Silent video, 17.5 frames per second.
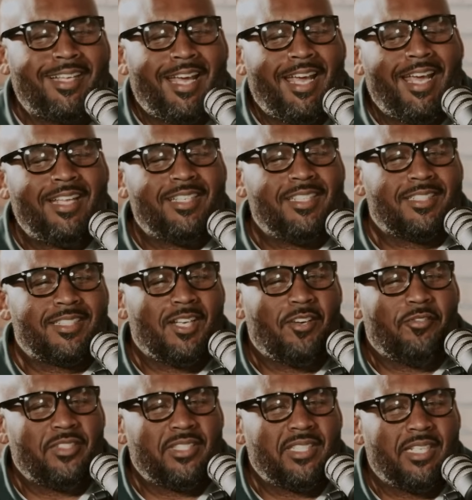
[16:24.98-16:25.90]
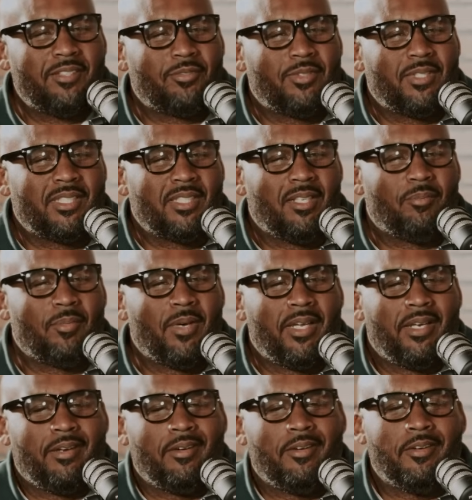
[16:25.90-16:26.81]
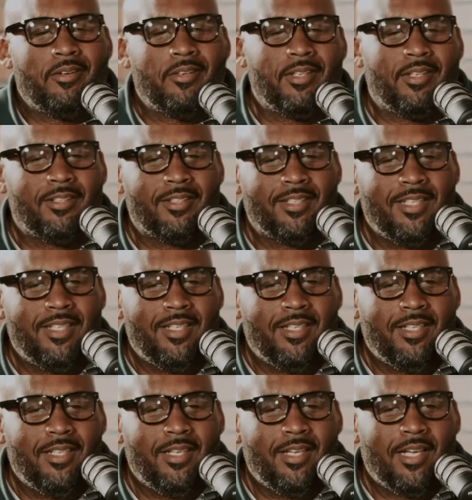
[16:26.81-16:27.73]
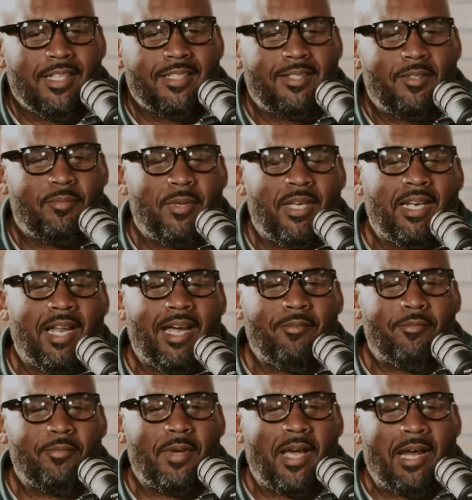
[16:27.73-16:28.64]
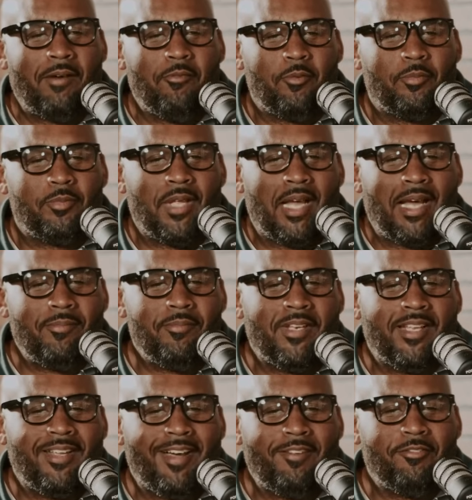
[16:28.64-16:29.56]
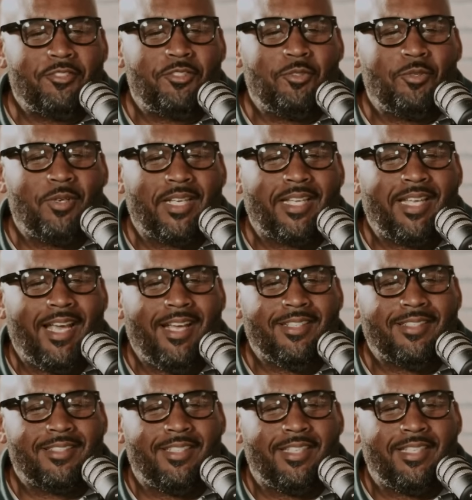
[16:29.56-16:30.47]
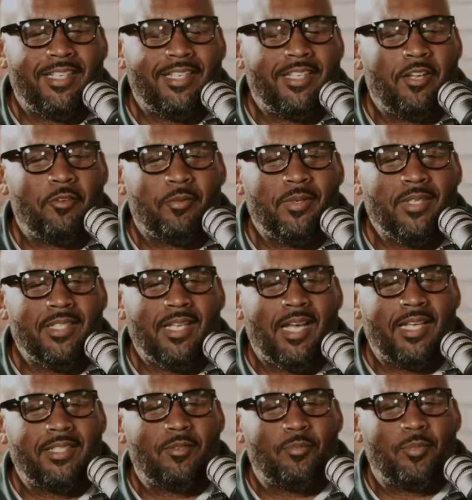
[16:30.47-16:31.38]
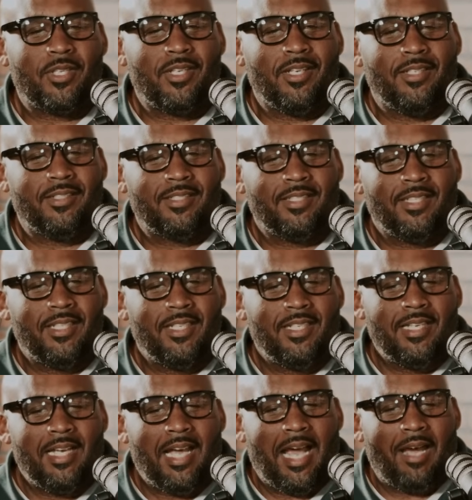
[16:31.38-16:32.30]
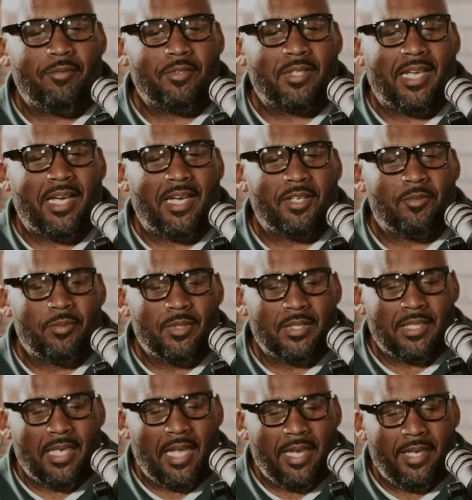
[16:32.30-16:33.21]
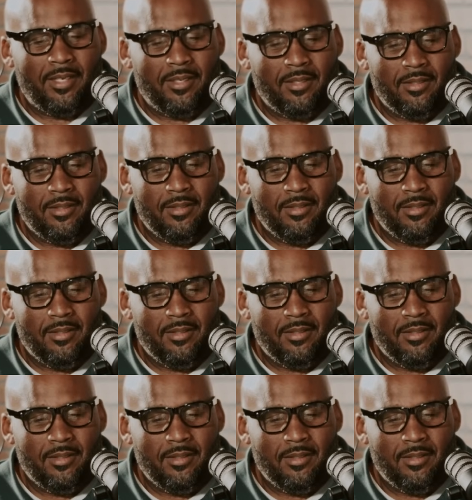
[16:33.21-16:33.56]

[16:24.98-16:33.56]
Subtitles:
had this conversation with somebody earlier. I said, man, I believe I was doing counseling and didn't realize it, because I was like